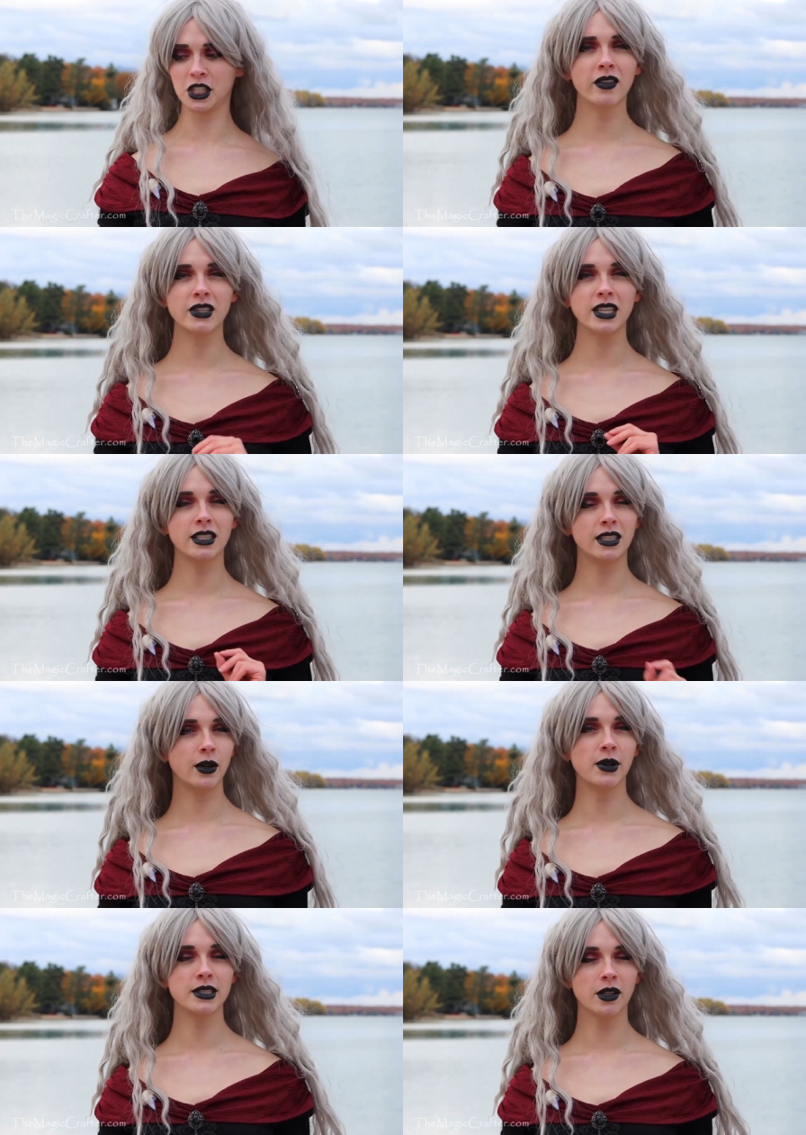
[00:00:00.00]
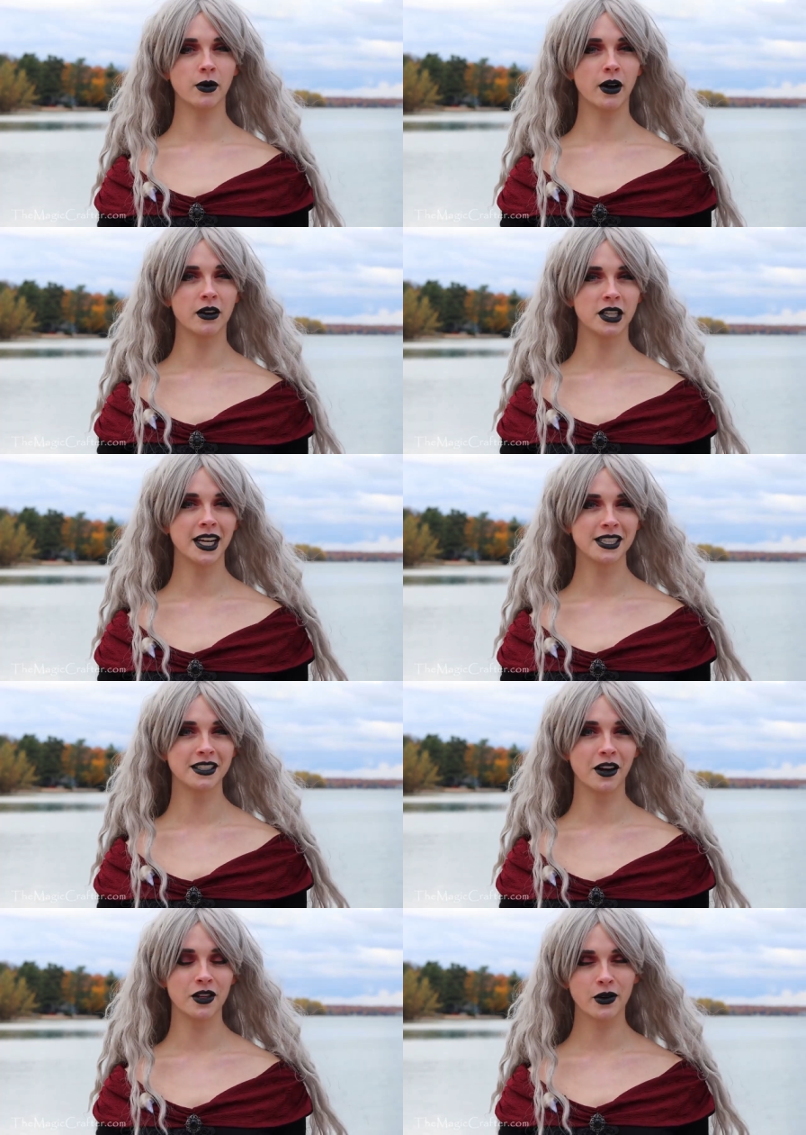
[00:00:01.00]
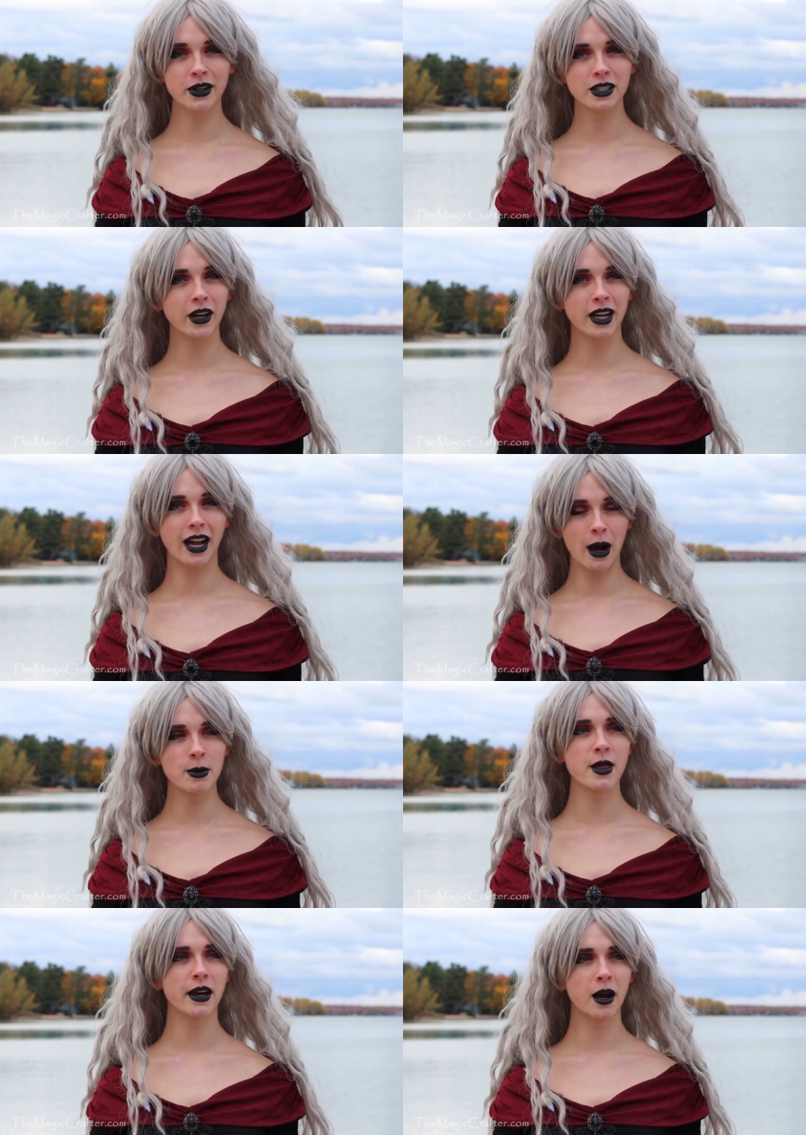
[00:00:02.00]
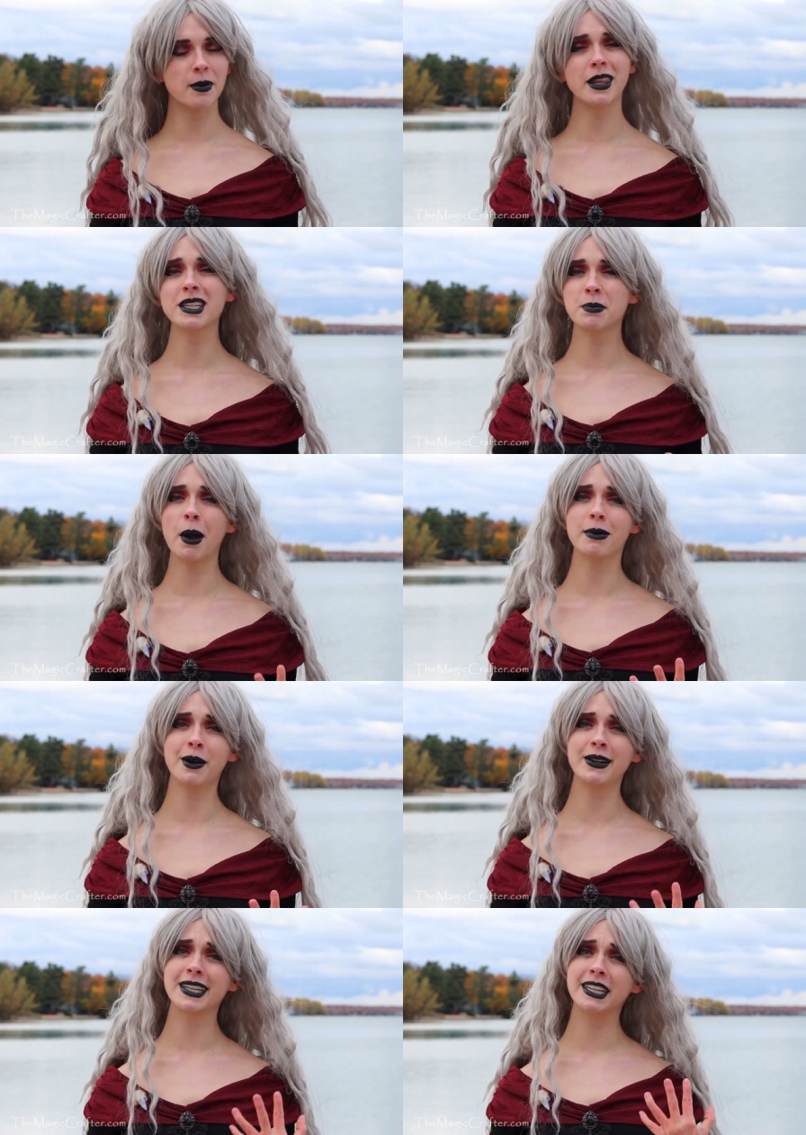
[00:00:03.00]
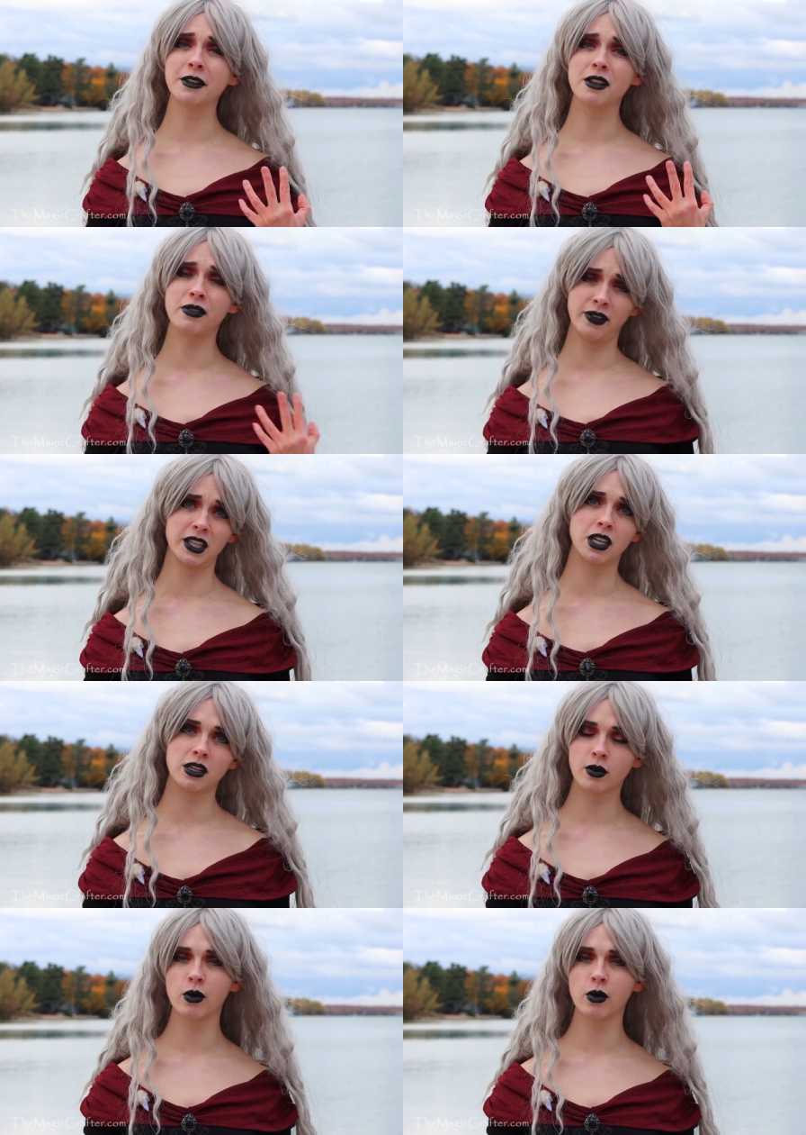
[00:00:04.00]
And if they see a sequence in the water, chances are they're going to try to gobble that up and that's probably going to kill the fish